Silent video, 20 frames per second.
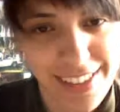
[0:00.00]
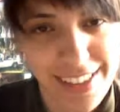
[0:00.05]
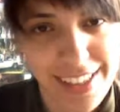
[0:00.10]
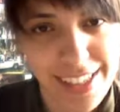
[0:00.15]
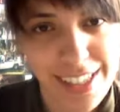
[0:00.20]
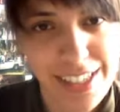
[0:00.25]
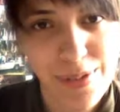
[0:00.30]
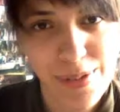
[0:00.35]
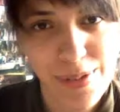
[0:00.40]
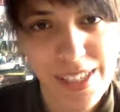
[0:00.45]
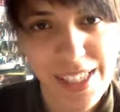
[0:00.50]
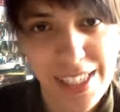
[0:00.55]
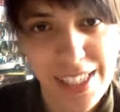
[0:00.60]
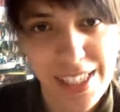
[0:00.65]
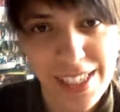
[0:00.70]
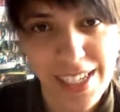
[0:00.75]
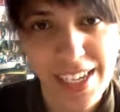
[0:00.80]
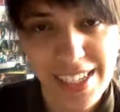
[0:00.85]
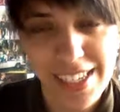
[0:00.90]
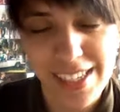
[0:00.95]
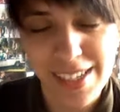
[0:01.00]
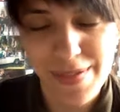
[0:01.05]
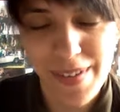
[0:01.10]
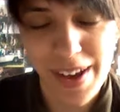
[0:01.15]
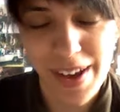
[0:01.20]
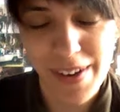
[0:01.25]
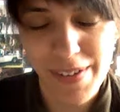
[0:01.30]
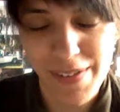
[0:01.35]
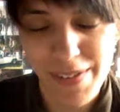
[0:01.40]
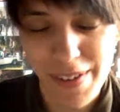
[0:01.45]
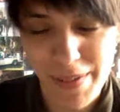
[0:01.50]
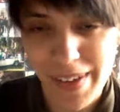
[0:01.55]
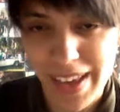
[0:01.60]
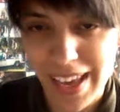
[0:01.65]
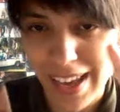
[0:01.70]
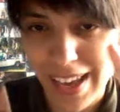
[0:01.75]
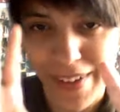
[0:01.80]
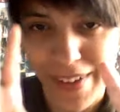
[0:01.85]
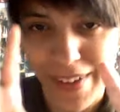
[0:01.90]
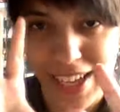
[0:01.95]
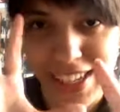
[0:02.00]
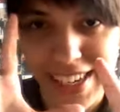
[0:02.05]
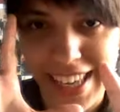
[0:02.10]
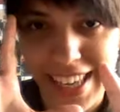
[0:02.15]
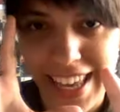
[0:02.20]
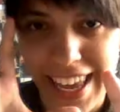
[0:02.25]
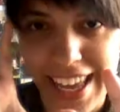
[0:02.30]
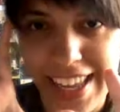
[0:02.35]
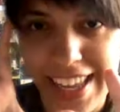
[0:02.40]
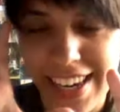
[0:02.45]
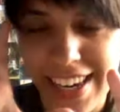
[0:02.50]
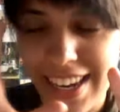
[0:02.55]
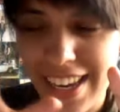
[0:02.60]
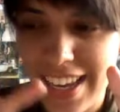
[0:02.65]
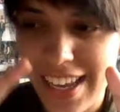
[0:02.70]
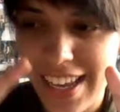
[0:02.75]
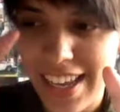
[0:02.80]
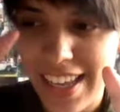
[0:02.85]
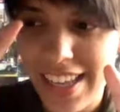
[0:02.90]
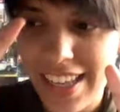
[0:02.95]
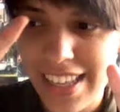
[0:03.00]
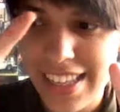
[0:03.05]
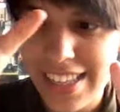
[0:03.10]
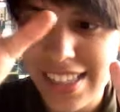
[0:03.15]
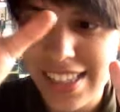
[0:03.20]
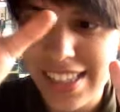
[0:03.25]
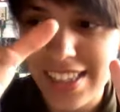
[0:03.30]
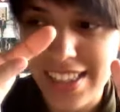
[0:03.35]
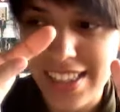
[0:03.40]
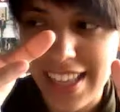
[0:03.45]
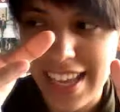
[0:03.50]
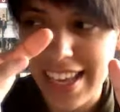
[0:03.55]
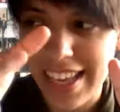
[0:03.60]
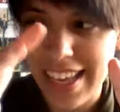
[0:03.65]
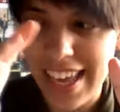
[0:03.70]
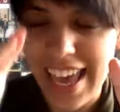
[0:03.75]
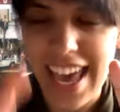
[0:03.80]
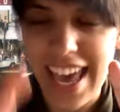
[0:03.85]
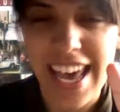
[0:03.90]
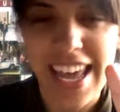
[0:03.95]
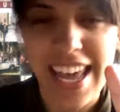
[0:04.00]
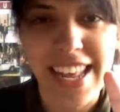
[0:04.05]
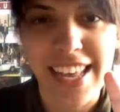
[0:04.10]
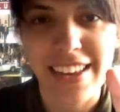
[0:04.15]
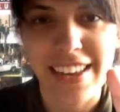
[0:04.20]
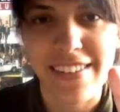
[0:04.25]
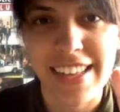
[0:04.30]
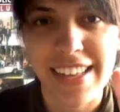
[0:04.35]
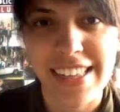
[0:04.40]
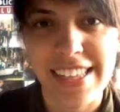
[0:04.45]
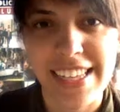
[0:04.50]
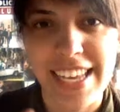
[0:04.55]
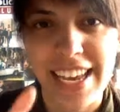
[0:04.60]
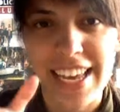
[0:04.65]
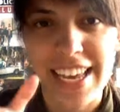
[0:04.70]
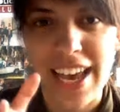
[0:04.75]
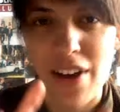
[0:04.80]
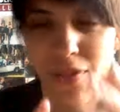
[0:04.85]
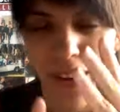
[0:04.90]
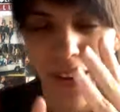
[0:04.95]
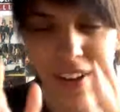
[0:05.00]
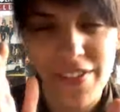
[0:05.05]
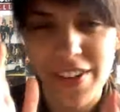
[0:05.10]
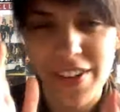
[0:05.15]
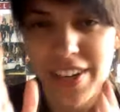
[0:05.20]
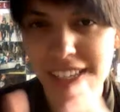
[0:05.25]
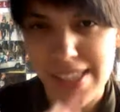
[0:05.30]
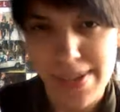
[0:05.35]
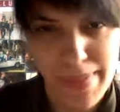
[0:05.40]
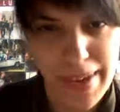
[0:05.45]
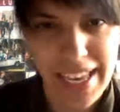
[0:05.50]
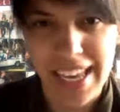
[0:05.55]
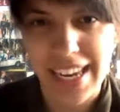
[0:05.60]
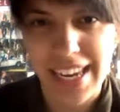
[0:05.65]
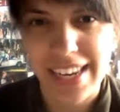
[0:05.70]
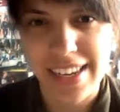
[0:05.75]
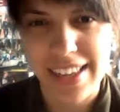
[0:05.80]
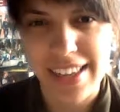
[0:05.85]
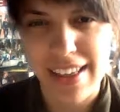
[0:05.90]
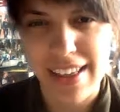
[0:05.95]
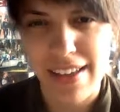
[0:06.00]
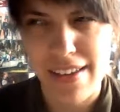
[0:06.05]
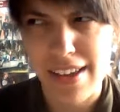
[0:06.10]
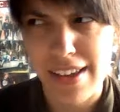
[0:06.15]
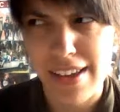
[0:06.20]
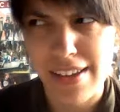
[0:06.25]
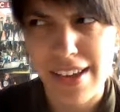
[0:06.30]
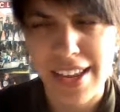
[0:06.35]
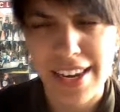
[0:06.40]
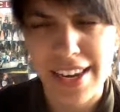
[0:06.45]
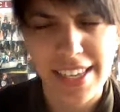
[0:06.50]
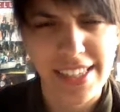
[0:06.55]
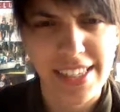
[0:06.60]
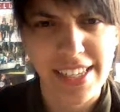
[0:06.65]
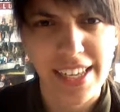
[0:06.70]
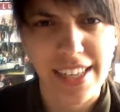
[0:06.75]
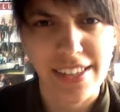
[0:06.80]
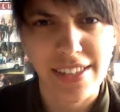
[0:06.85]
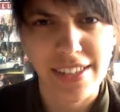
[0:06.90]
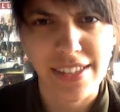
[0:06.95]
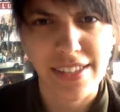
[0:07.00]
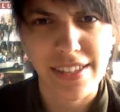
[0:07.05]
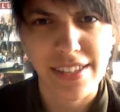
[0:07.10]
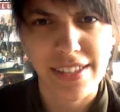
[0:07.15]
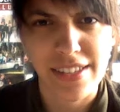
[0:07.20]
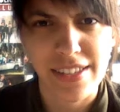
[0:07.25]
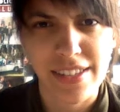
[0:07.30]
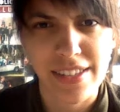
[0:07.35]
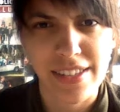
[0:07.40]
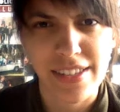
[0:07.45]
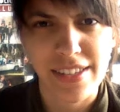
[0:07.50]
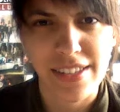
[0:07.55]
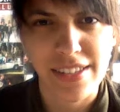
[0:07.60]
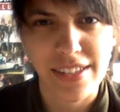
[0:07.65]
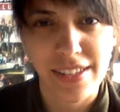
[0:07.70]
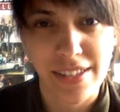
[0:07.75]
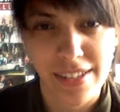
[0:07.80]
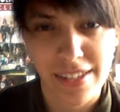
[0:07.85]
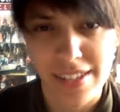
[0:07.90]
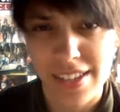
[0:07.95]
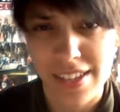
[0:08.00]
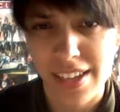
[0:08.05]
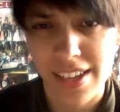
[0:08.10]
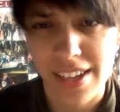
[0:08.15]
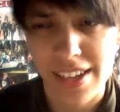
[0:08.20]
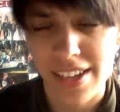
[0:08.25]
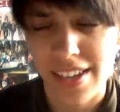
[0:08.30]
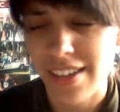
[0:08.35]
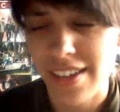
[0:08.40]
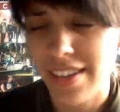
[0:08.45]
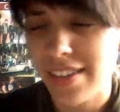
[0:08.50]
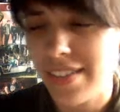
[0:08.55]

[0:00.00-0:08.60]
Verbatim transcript: This is what sucks about webcam. I, I can't, like, edit and take out whatever doesn't make an, any sense. Huh.